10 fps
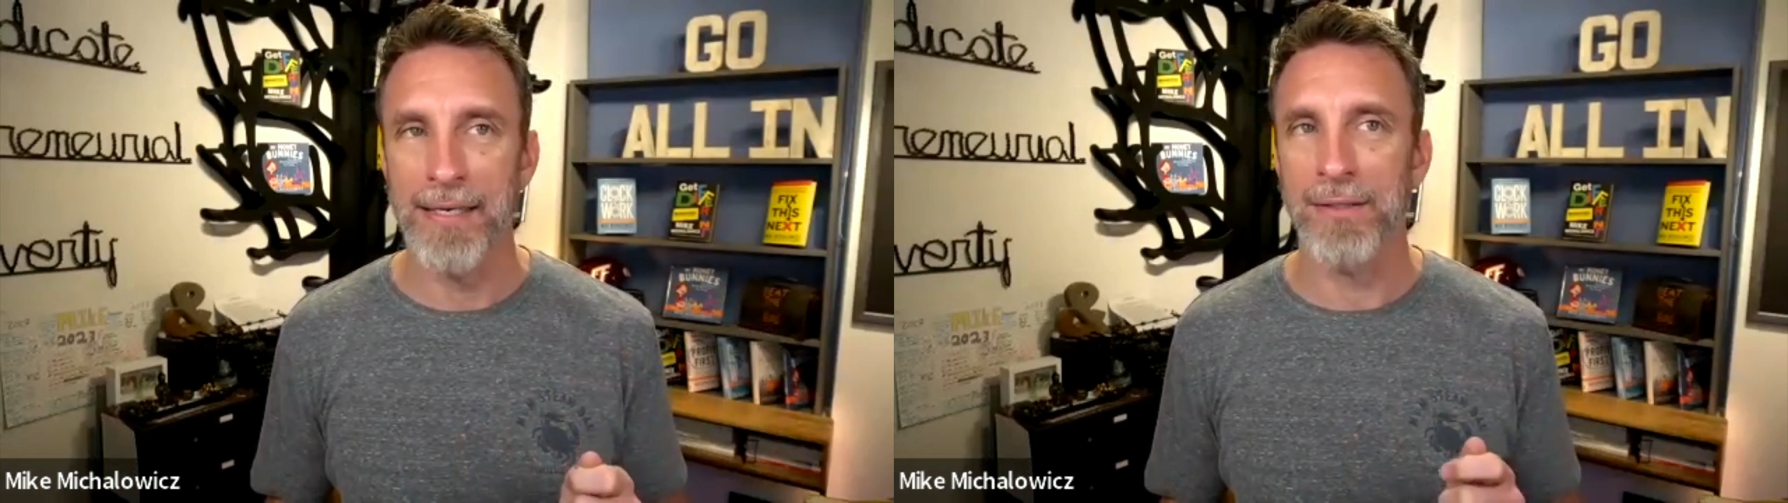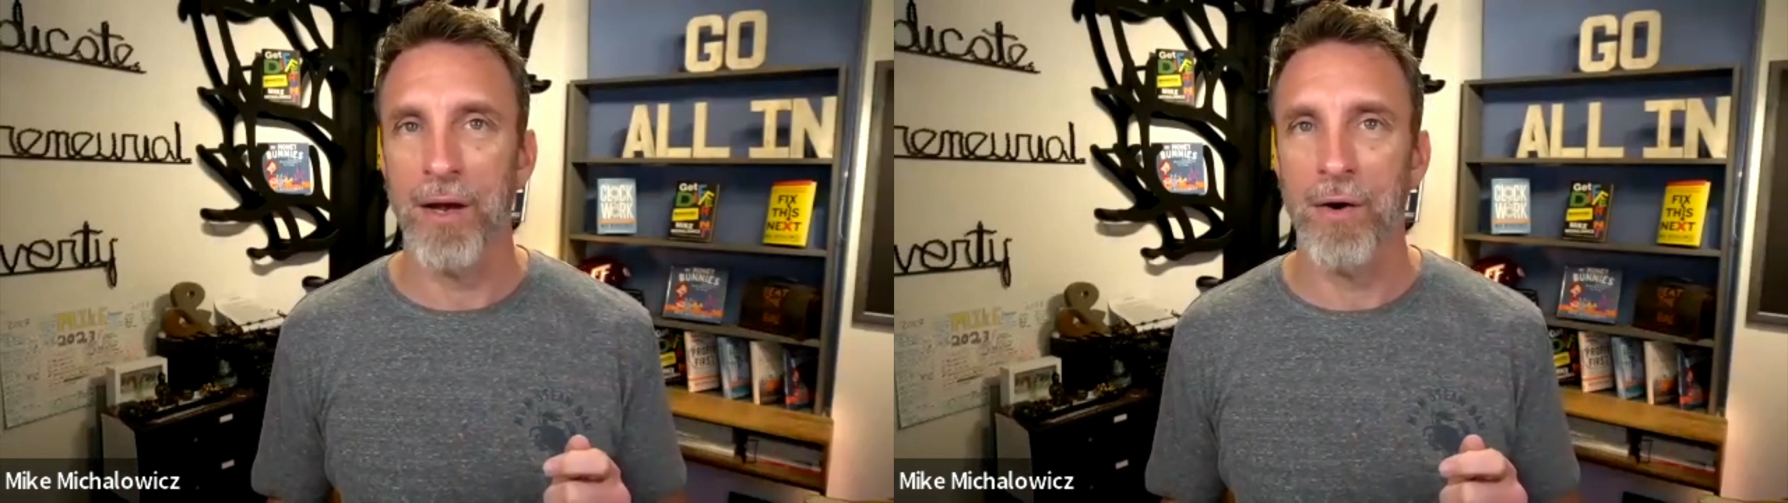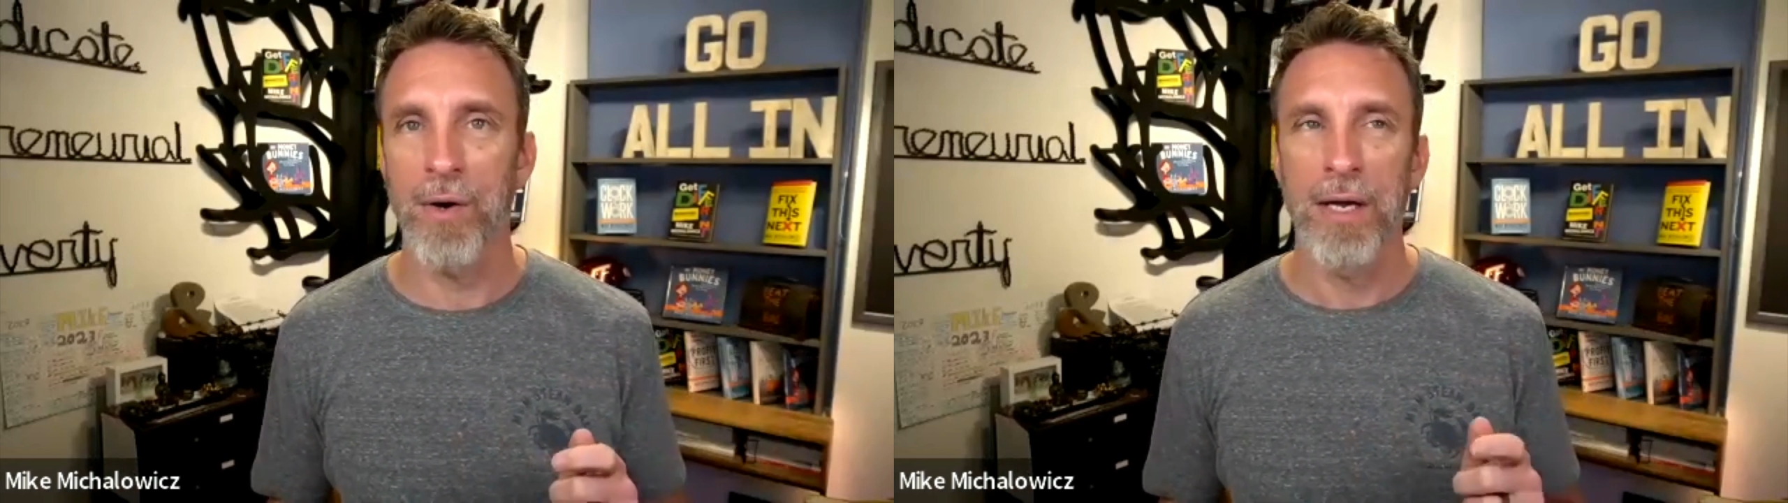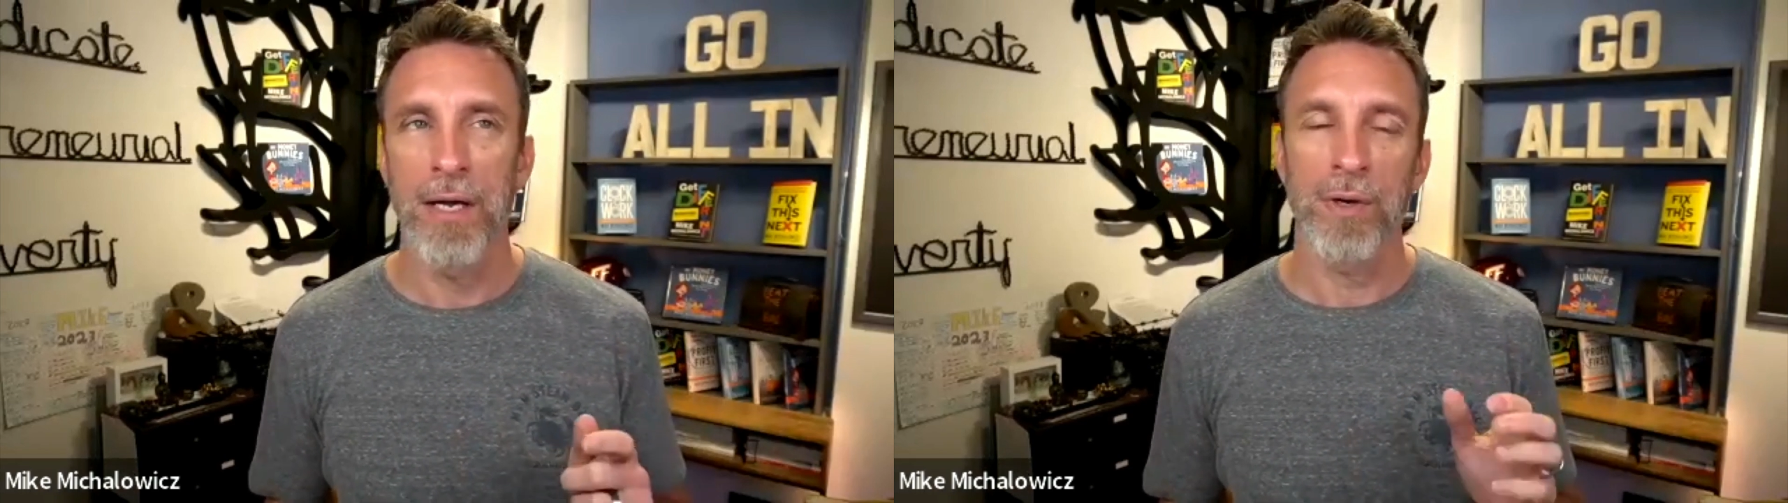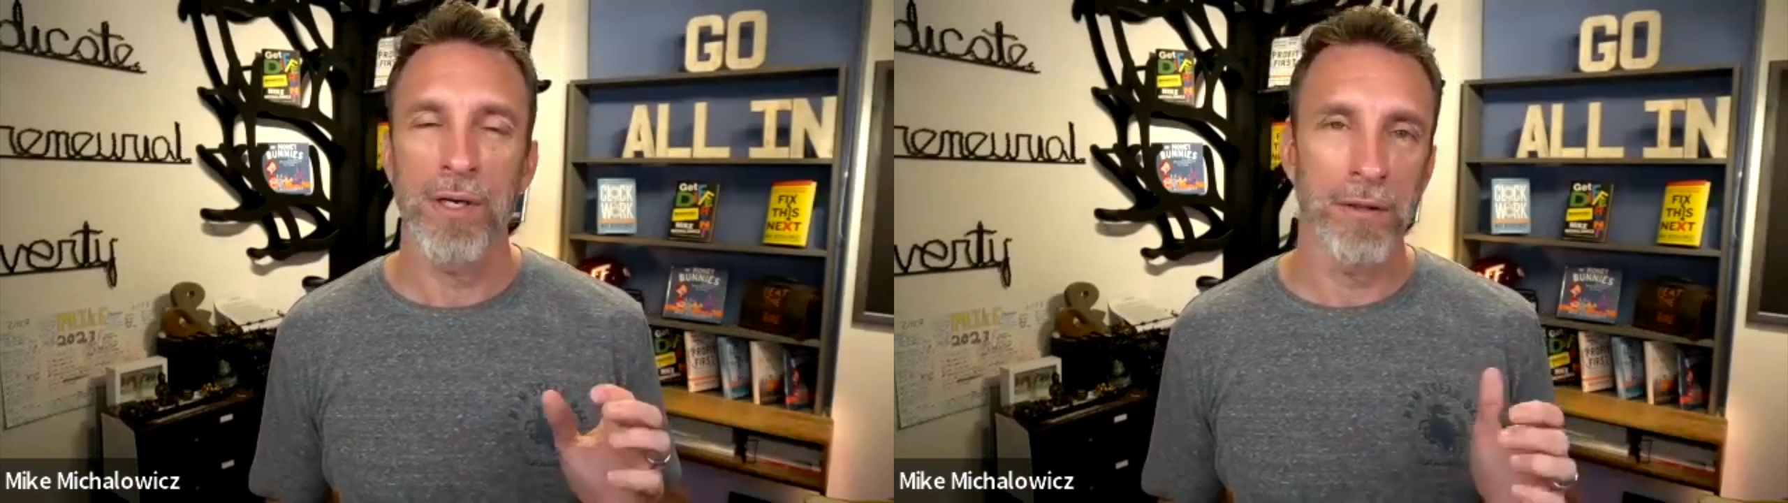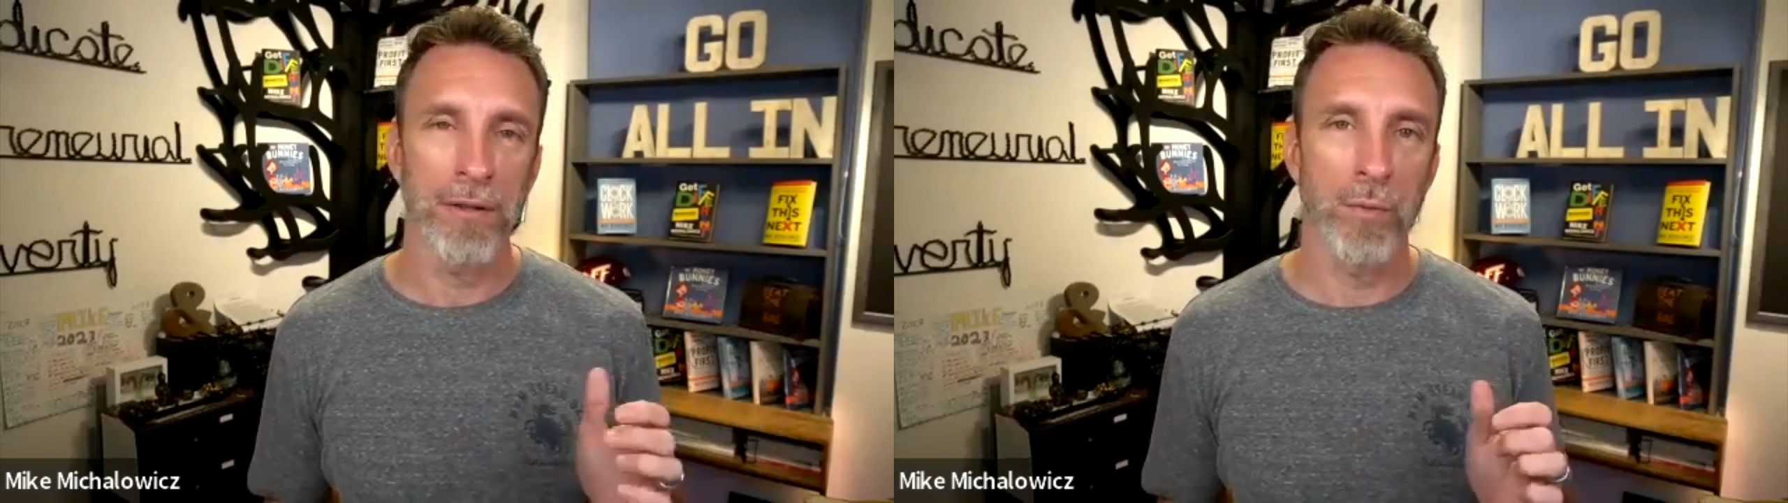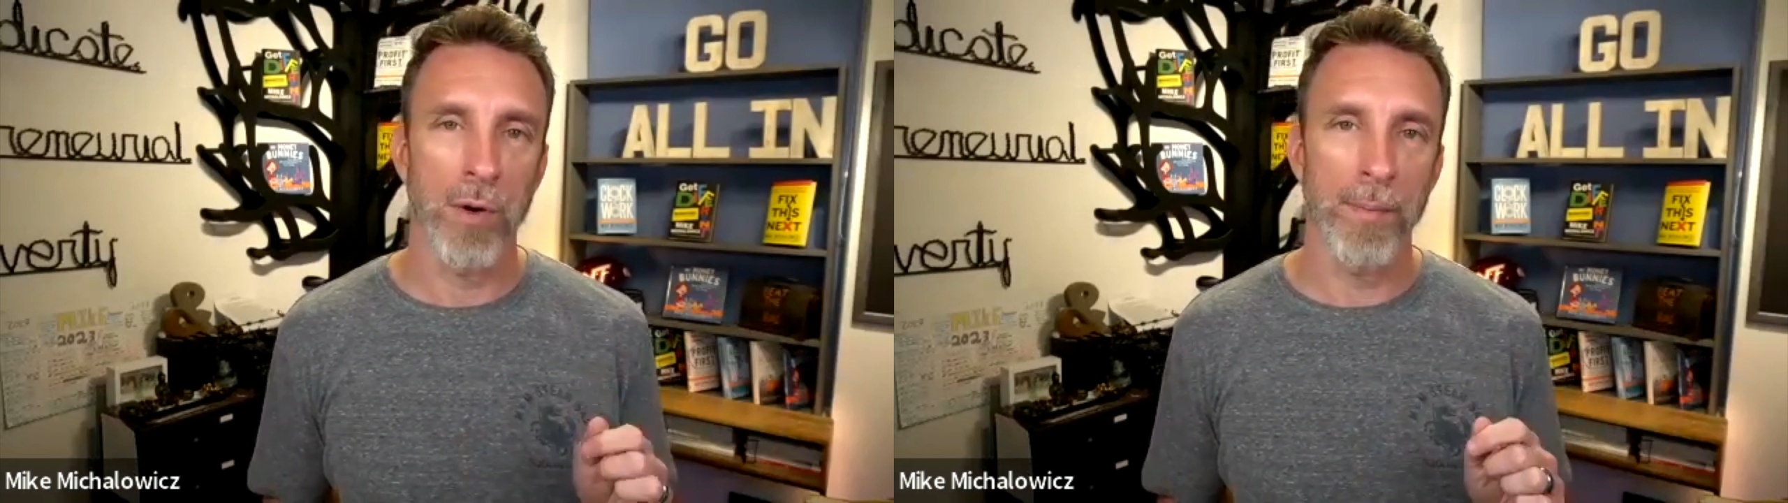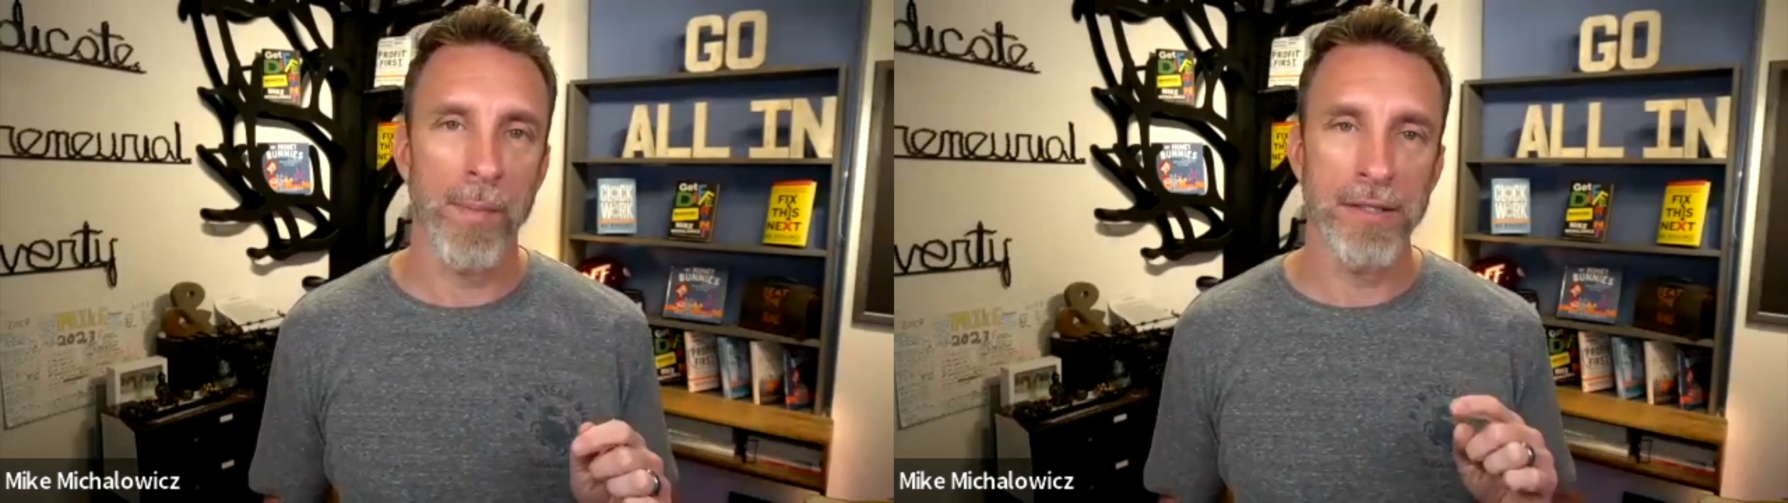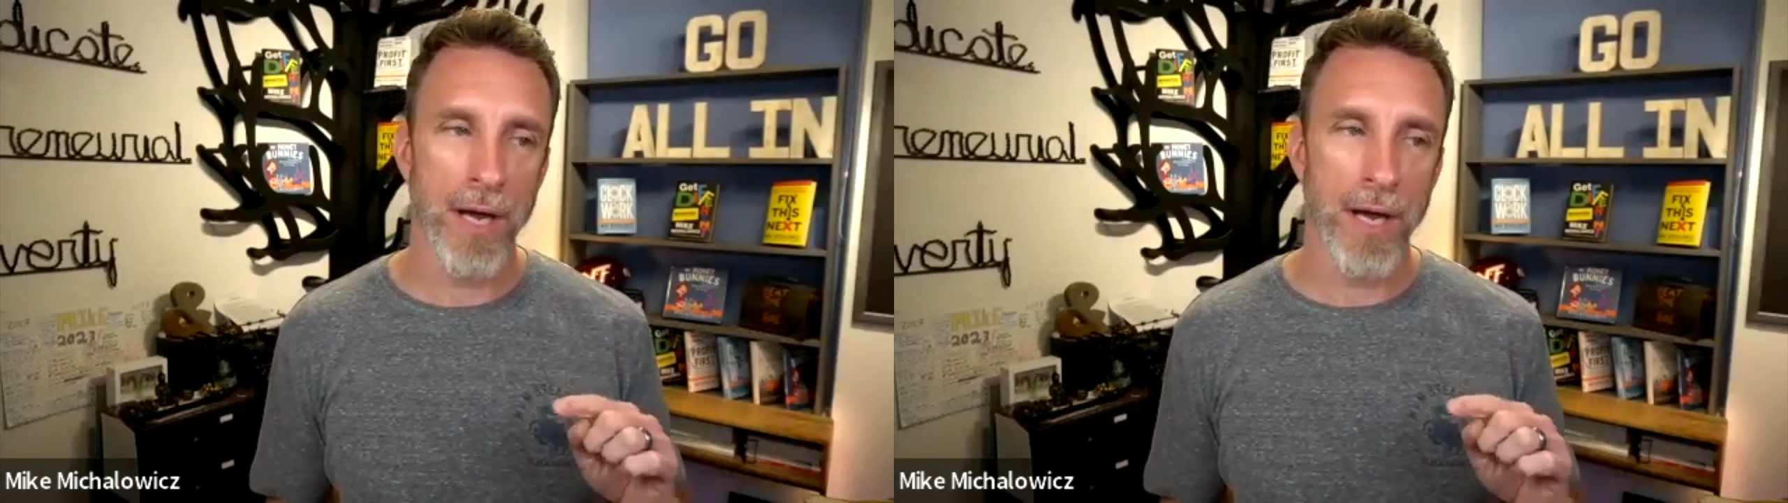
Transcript: So in a little warmer months,